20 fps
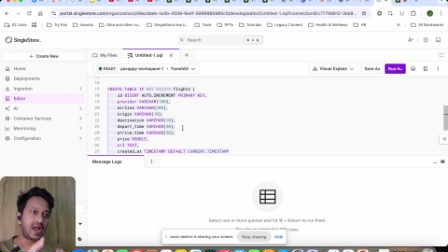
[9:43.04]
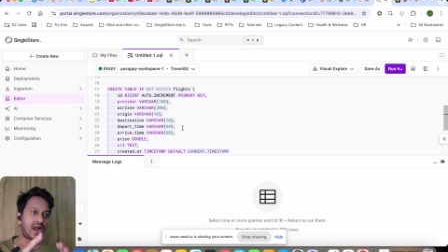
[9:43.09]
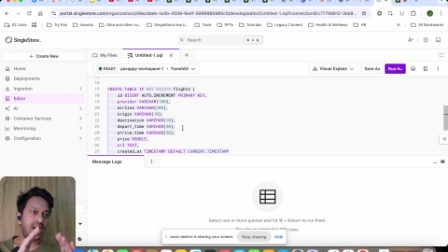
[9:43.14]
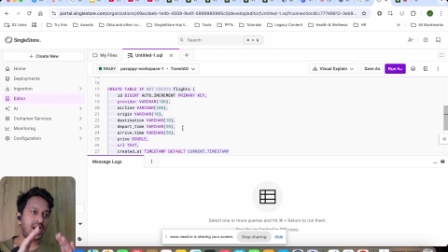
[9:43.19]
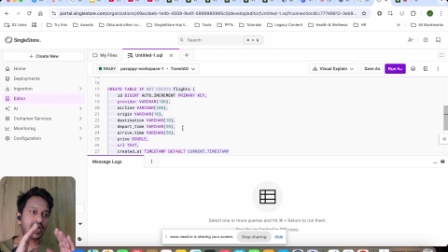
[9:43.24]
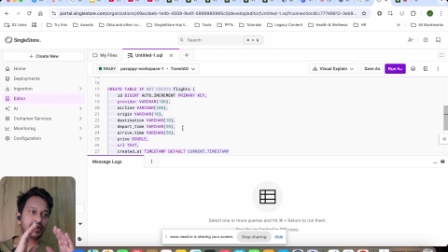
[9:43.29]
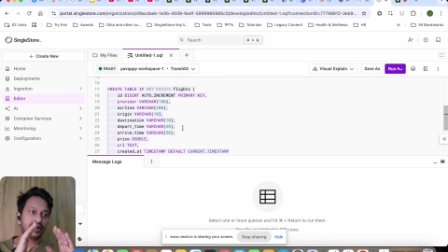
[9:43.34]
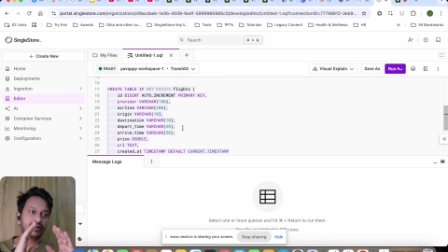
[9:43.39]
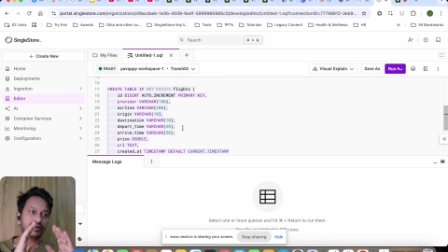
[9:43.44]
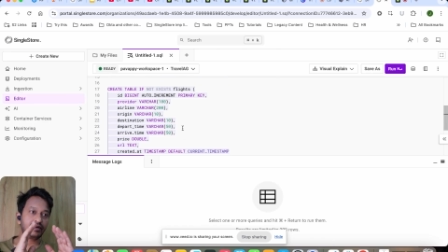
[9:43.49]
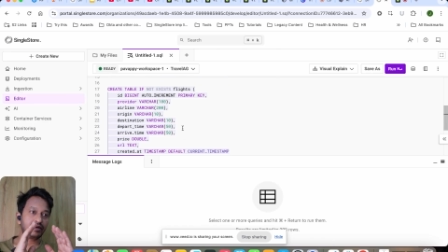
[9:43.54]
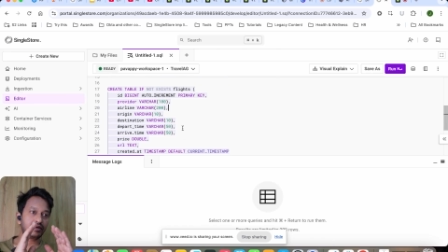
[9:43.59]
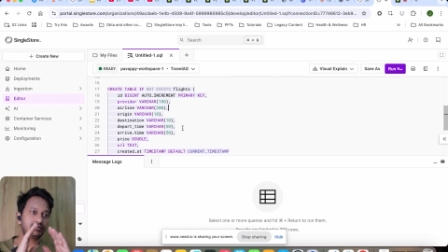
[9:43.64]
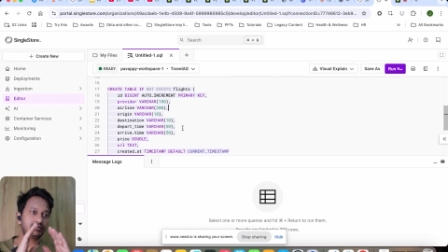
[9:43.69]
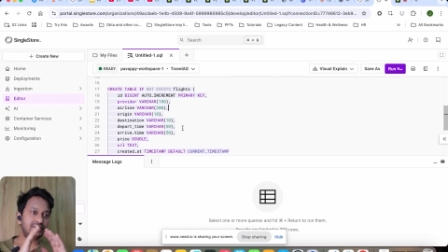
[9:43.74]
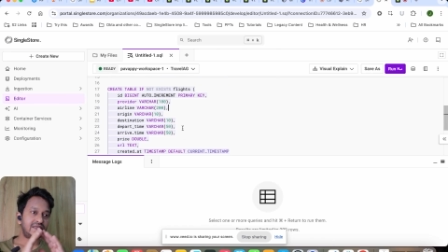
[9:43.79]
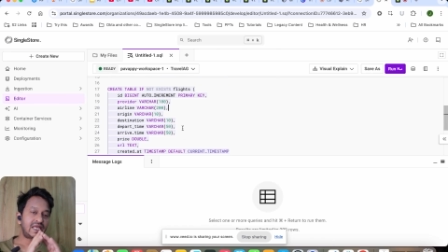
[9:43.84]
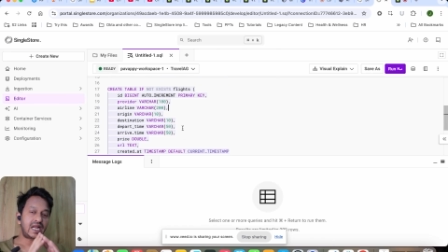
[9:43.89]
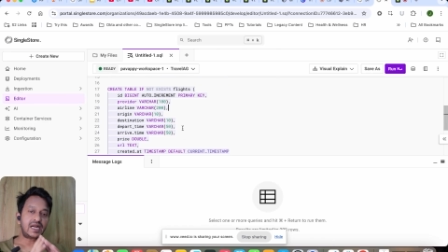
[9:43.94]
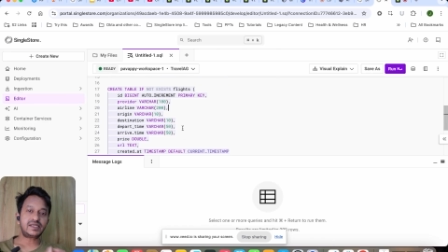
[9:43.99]
and
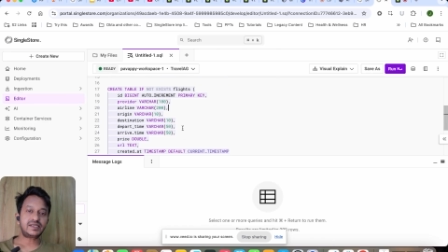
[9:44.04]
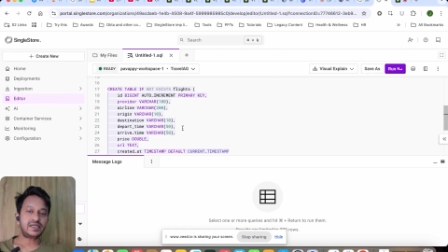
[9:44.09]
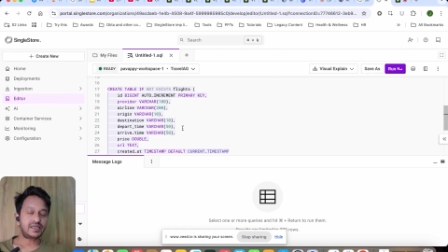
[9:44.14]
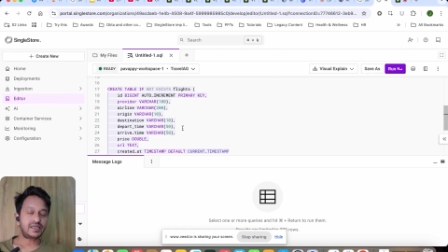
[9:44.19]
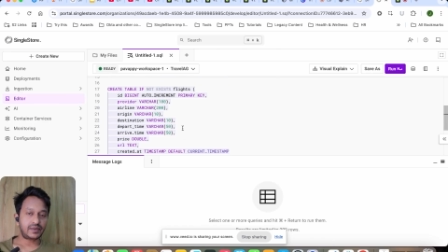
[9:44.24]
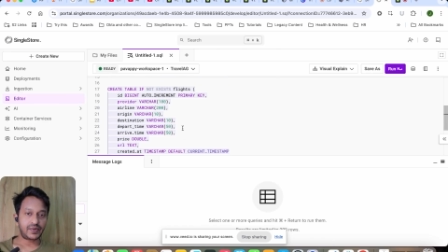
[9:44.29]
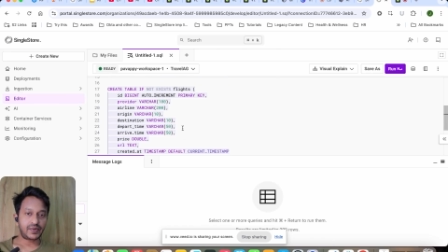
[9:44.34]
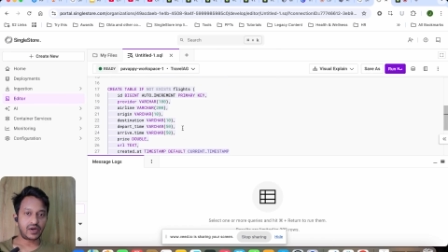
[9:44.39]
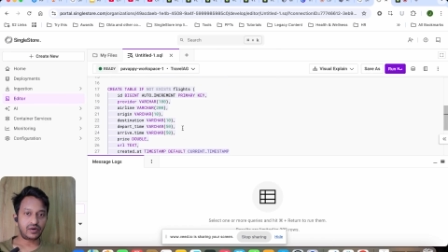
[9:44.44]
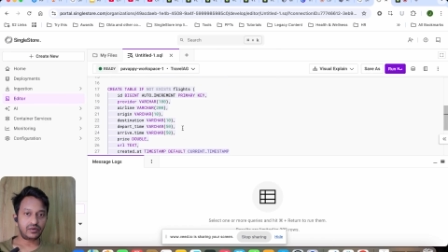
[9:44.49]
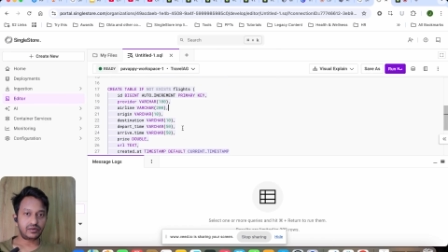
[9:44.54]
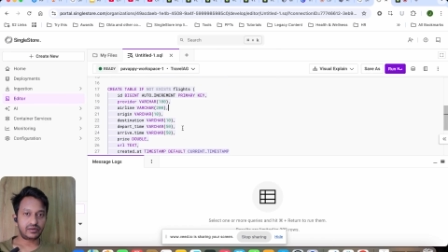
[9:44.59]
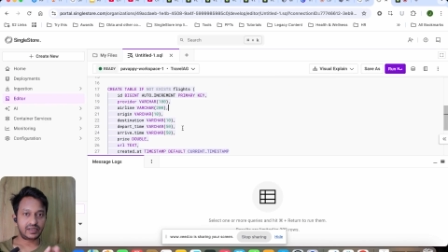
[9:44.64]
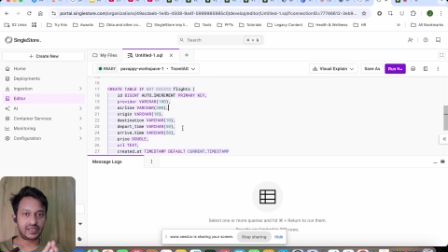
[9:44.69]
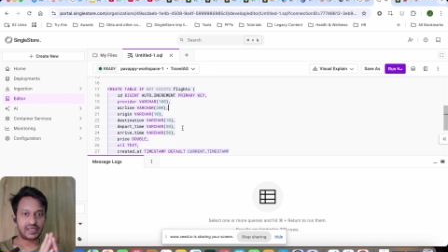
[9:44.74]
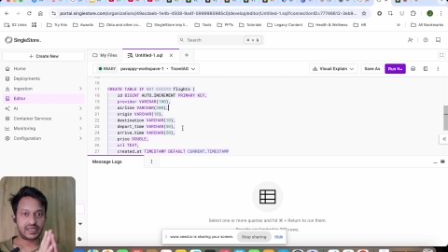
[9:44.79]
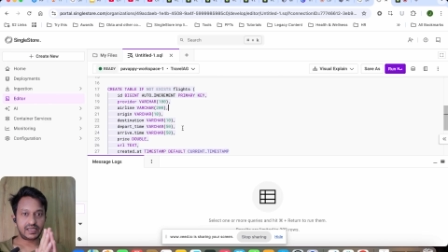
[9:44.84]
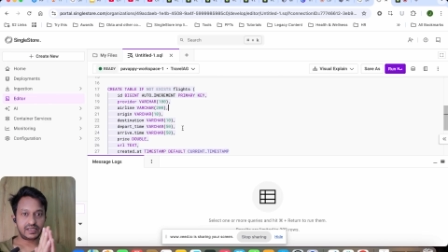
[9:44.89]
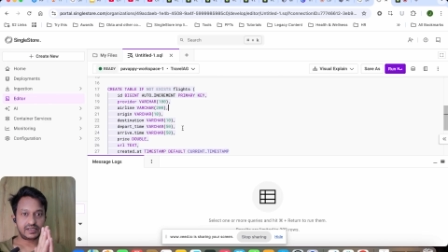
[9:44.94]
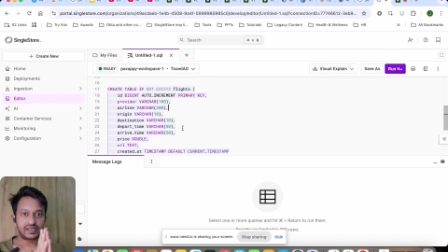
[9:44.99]
that's it about
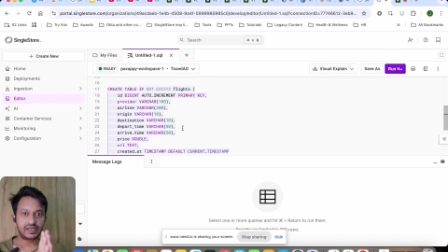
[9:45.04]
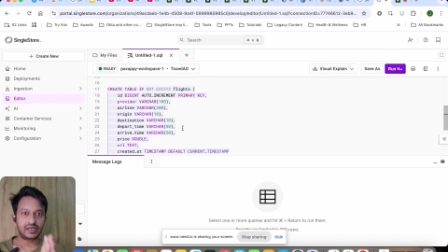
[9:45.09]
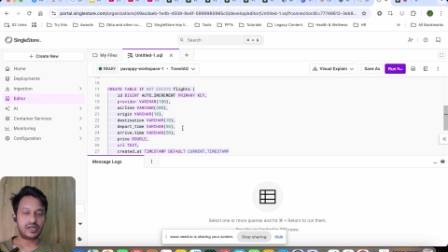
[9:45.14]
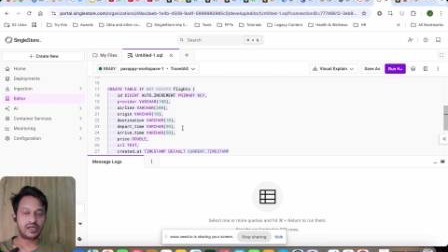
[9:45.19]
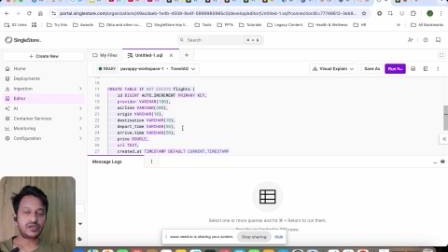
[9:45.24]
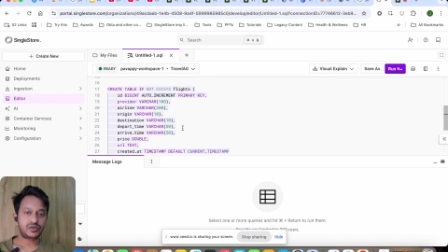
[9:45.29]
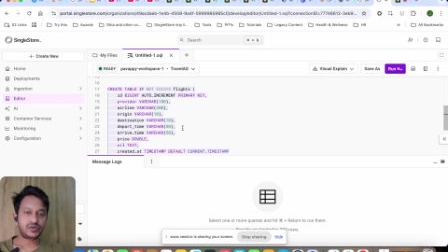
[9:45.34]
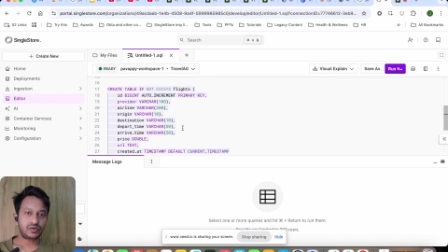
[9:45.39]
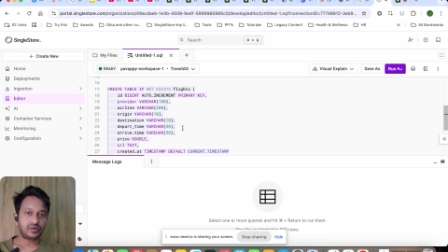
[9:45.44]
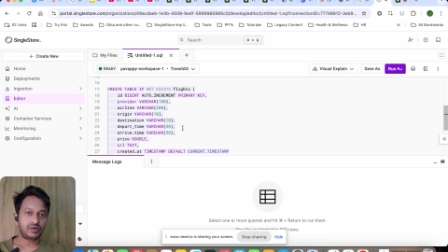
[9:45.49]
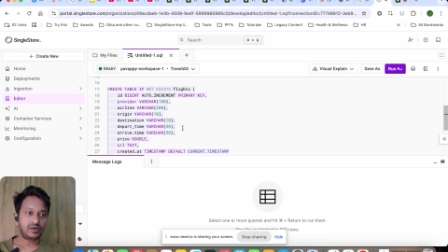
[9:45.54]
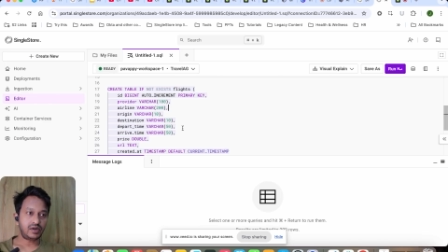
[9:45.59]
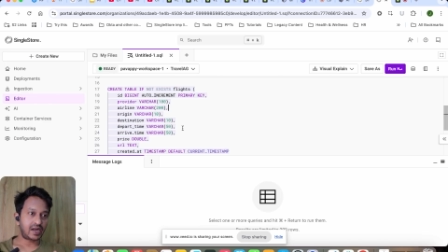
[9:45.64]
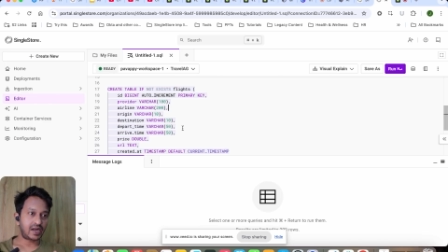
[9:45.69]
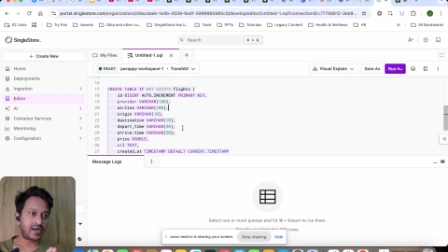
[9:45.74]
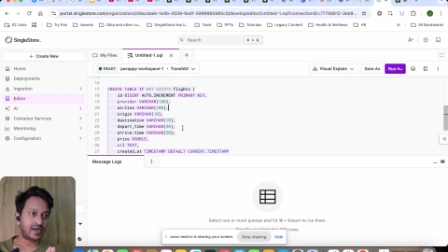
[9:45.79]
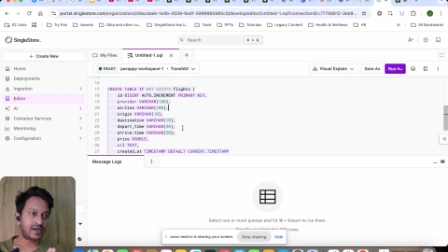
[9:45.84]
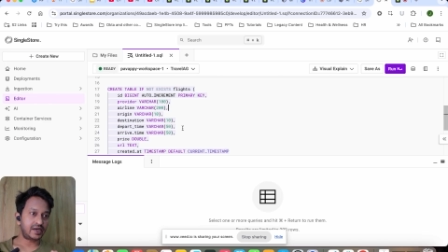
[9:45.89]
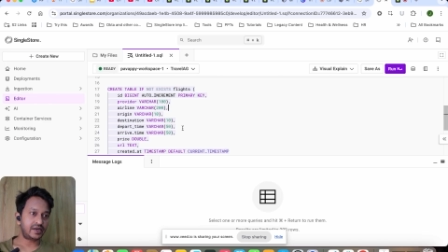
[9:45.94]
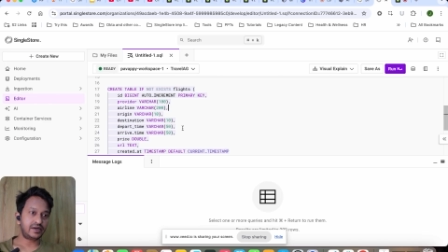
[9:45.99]
the single store
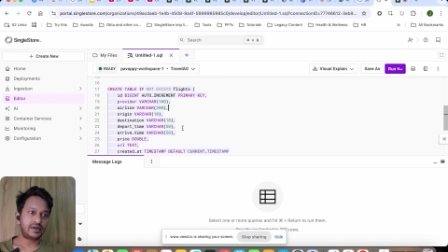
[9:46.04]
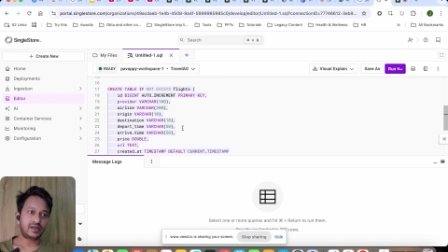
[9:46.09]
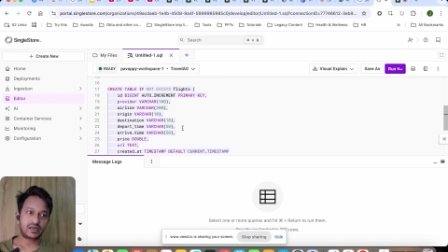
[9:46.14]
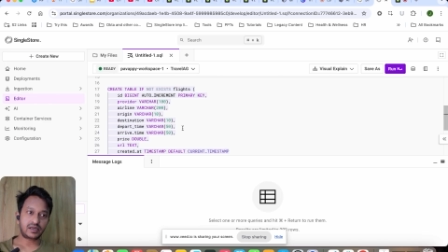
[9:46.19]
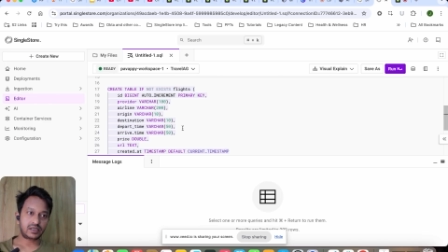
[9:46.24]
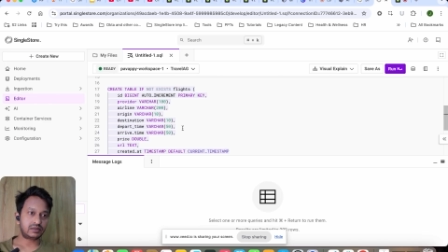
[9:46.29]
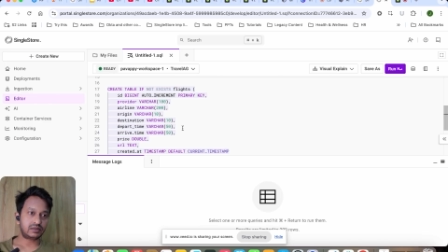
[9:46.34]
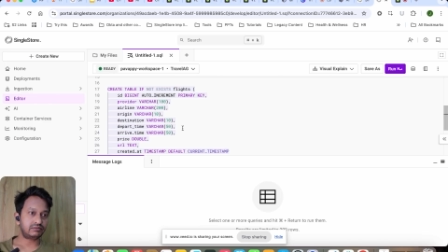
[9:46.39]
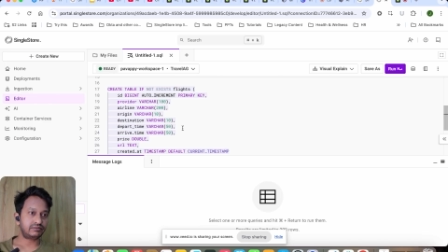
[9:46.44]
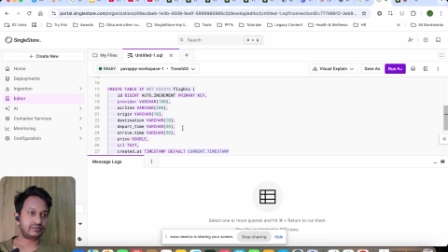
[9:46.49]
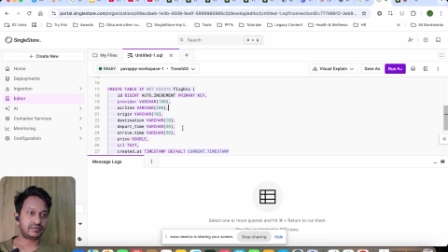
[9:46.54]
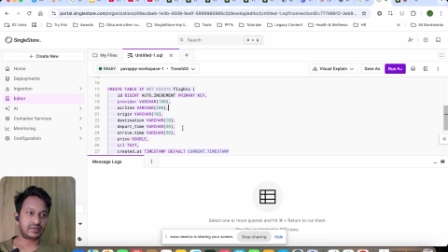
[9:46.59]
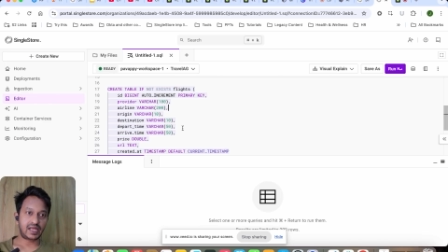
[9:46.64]
and uh,